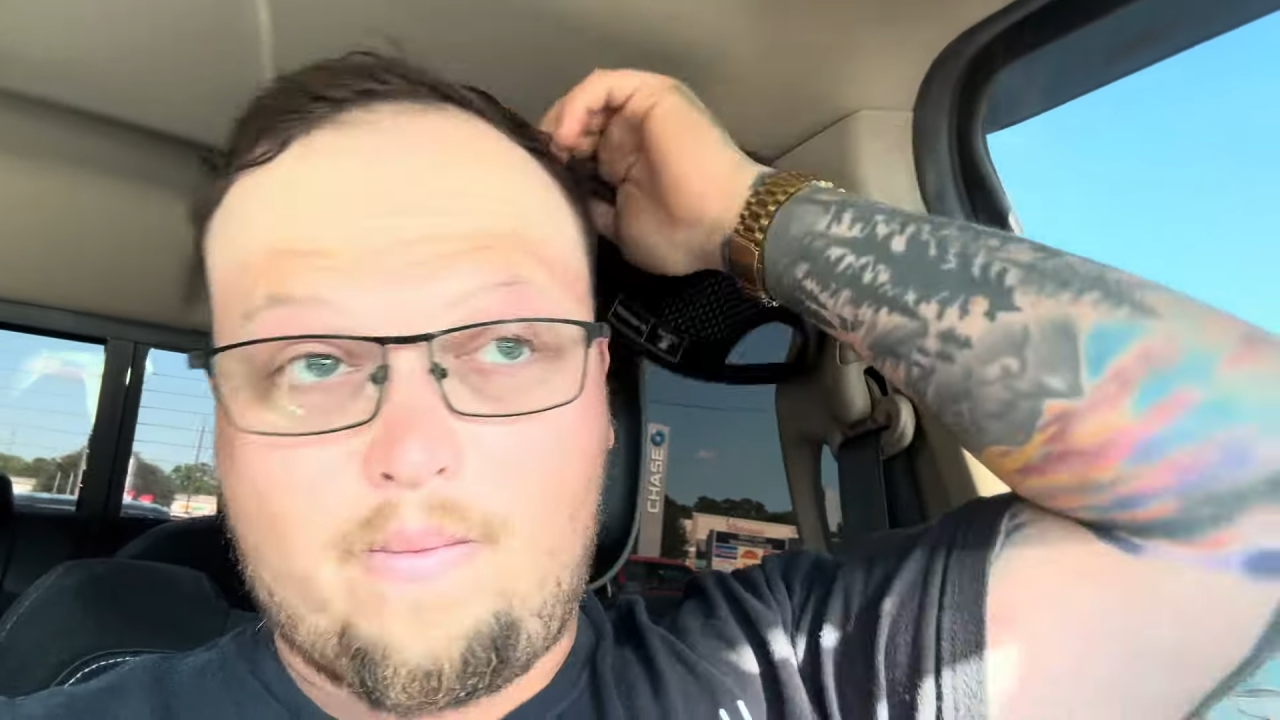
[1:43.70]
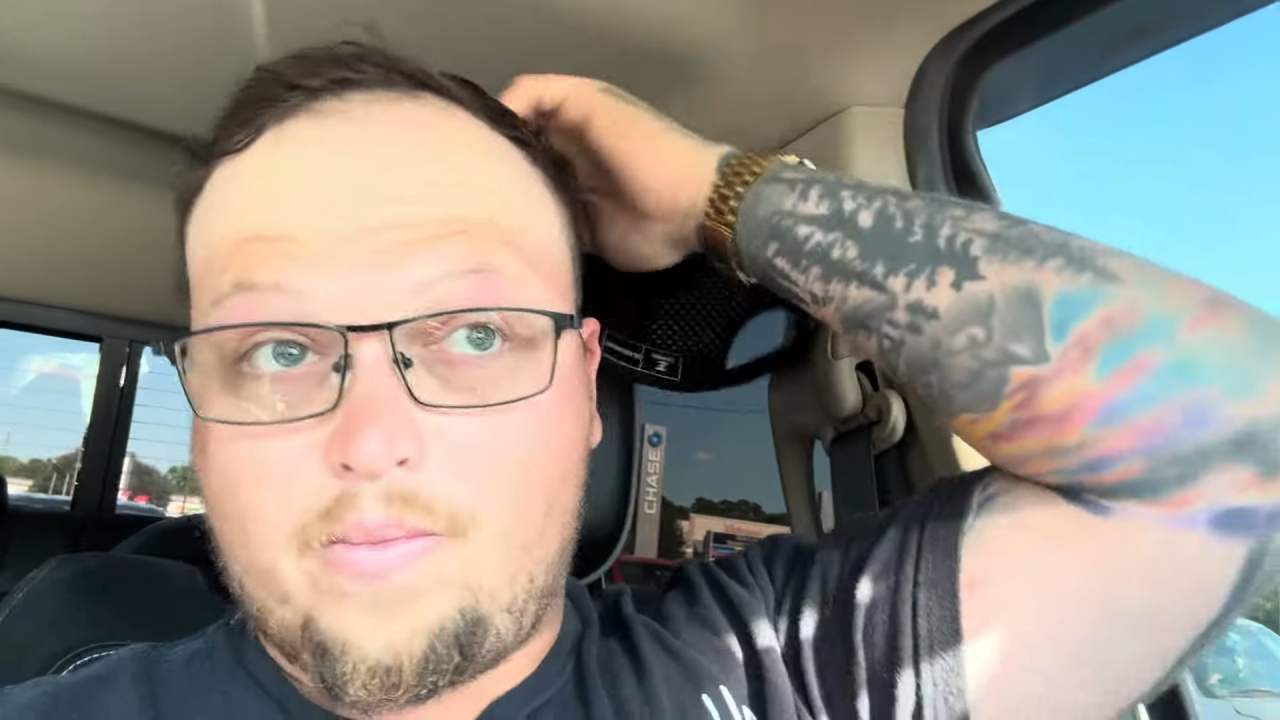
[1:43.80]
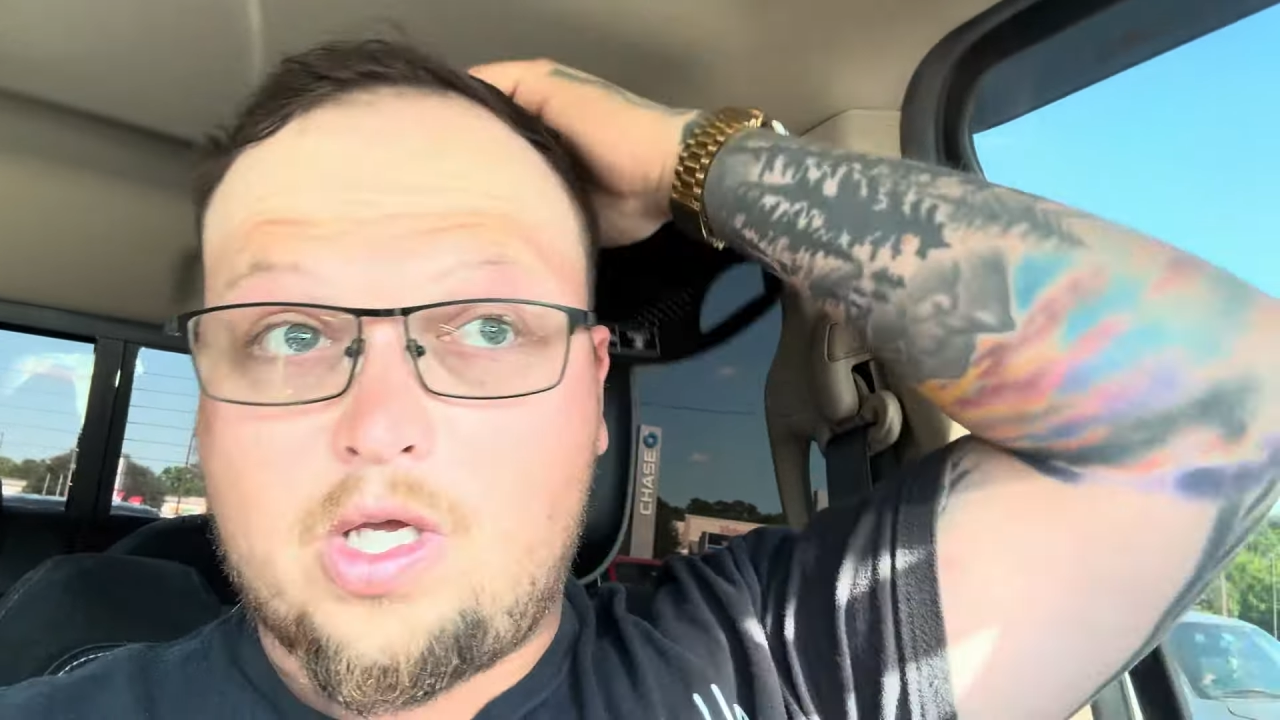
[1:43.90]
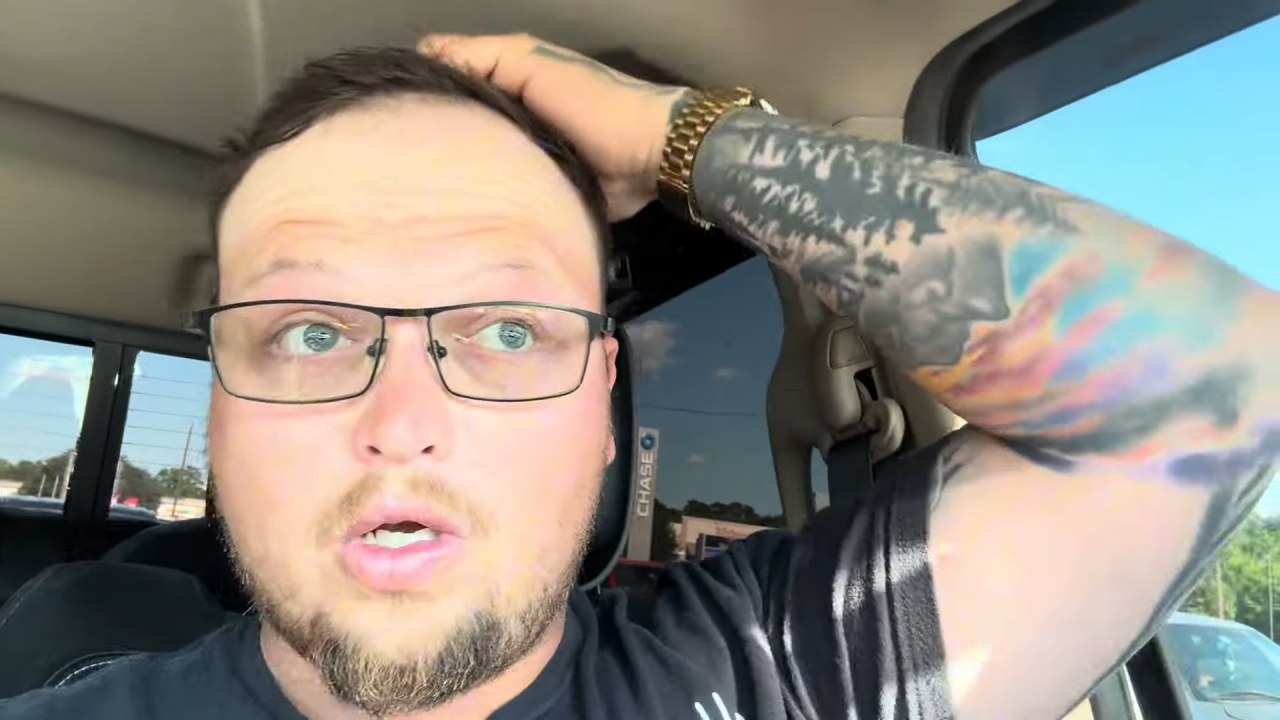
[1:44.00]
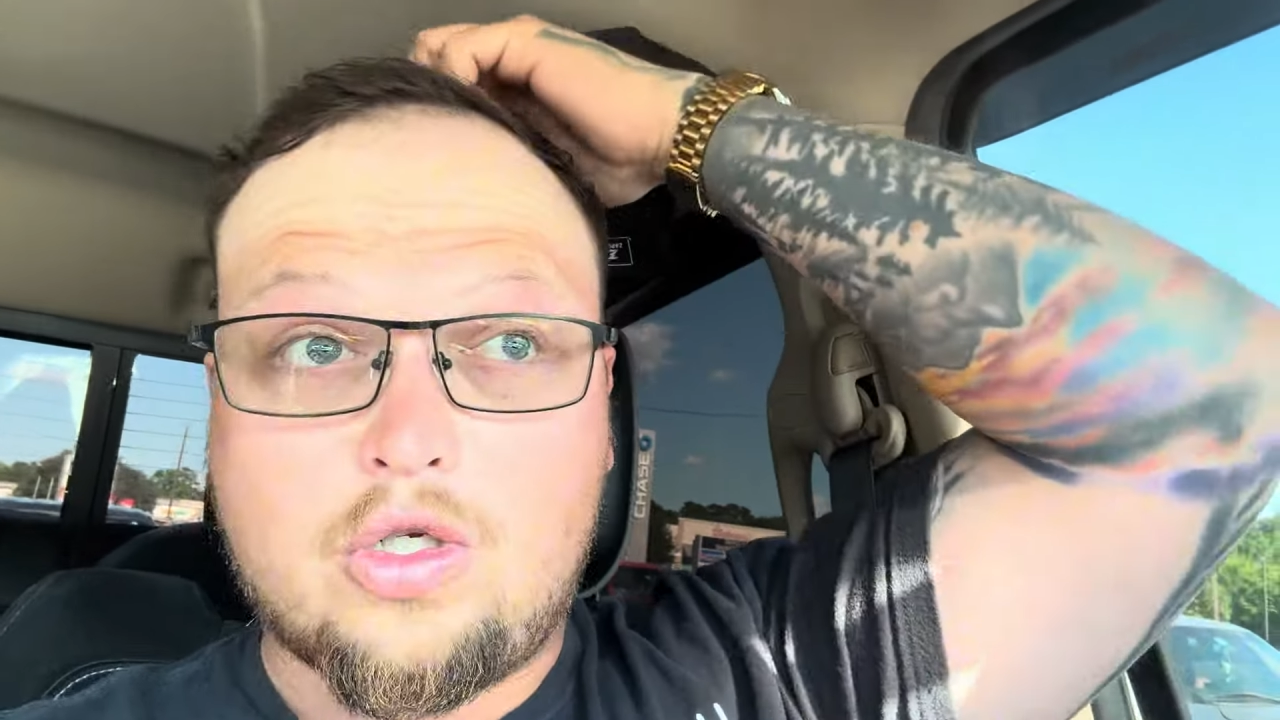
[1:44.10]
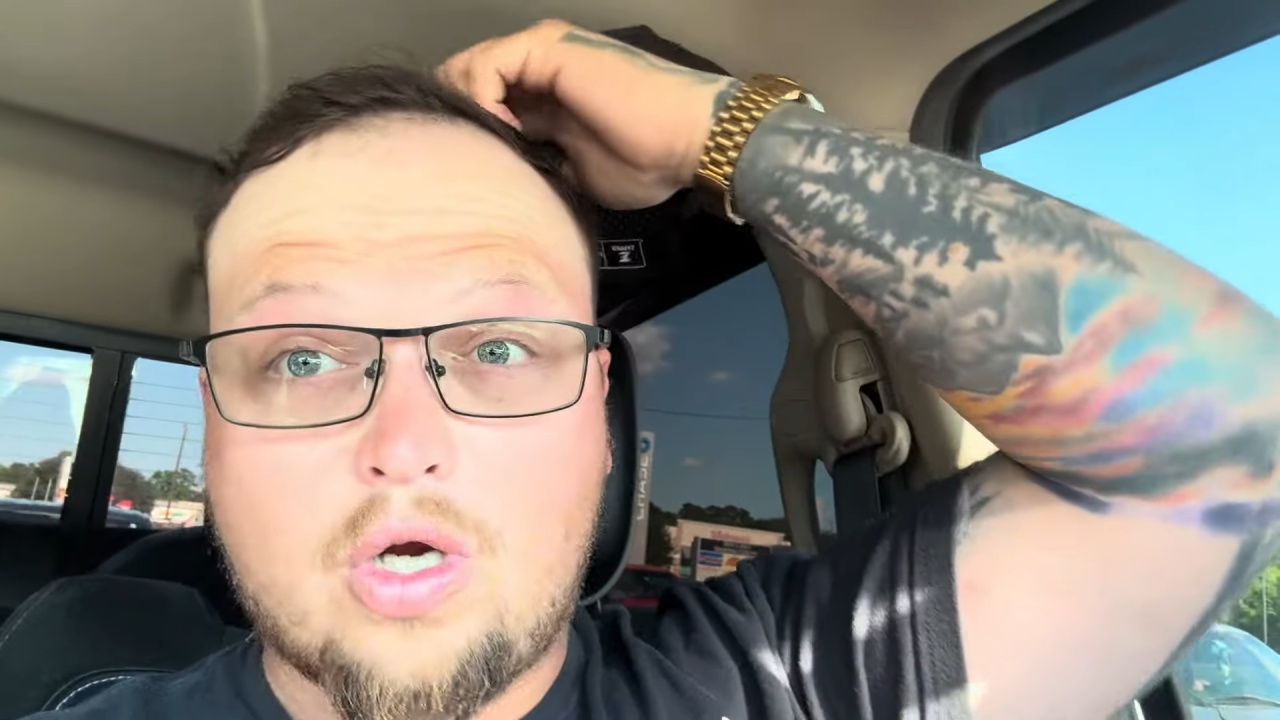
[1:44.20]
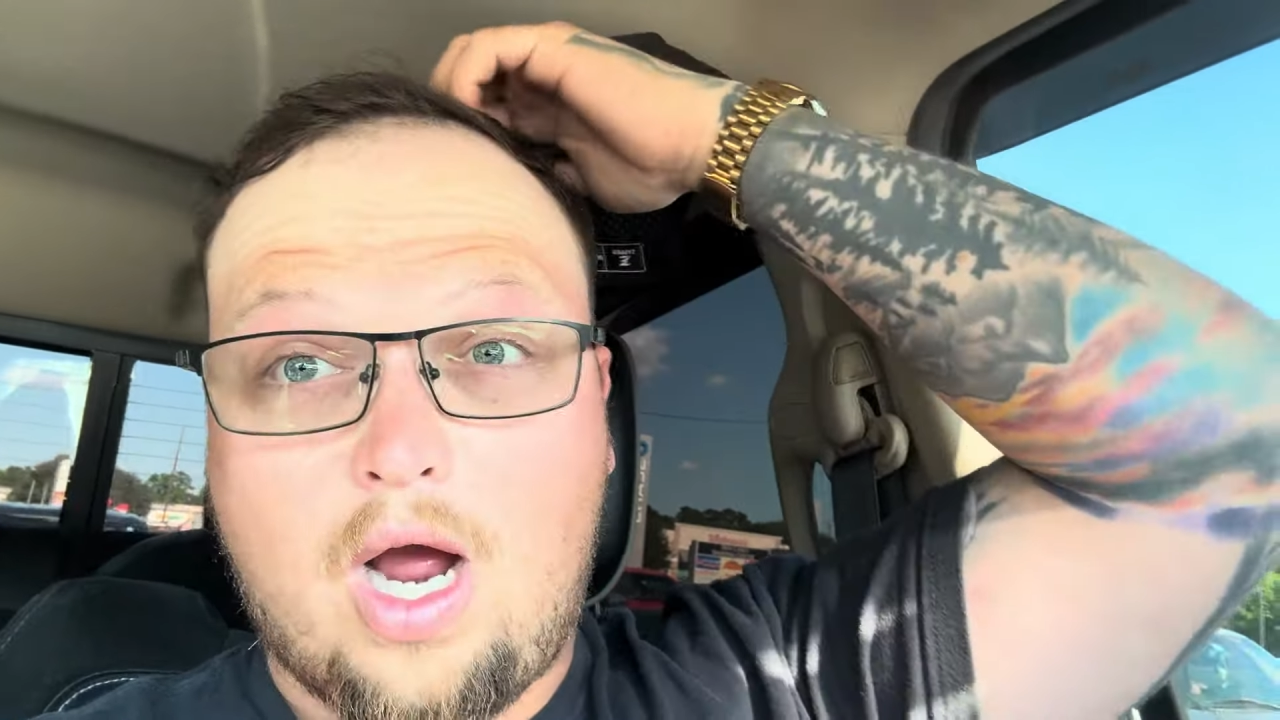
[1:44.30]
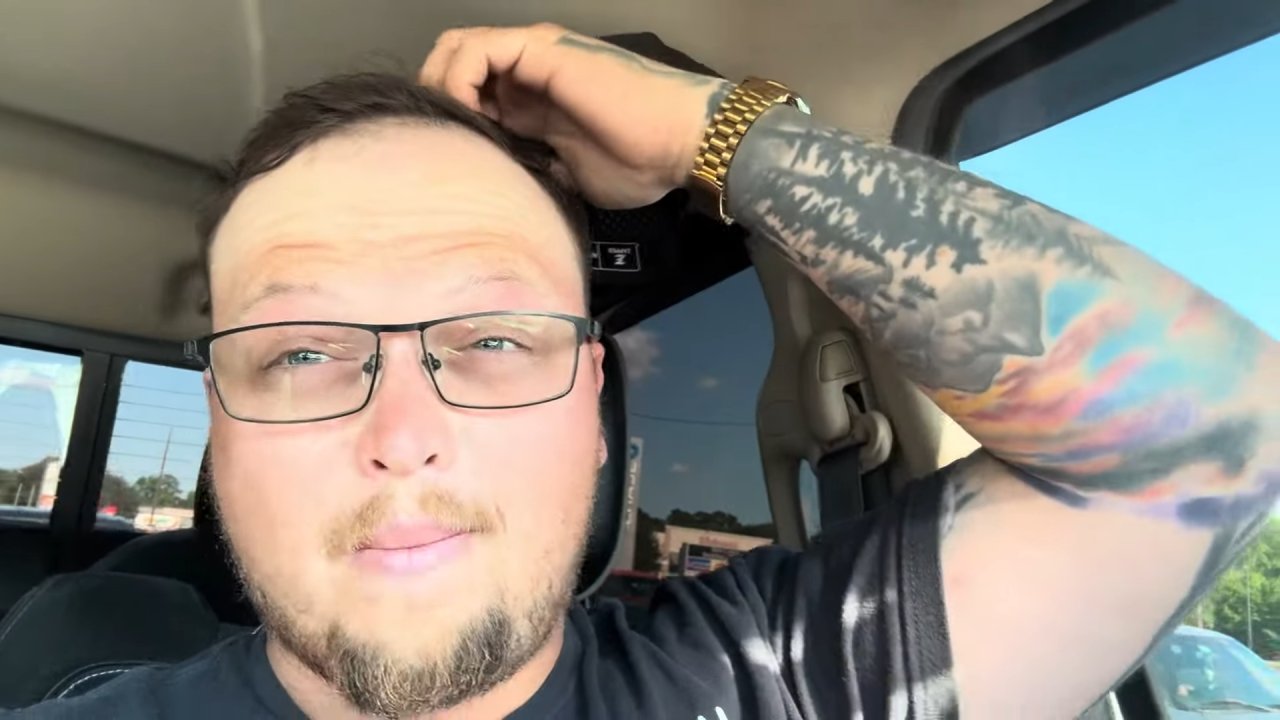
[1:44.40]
to try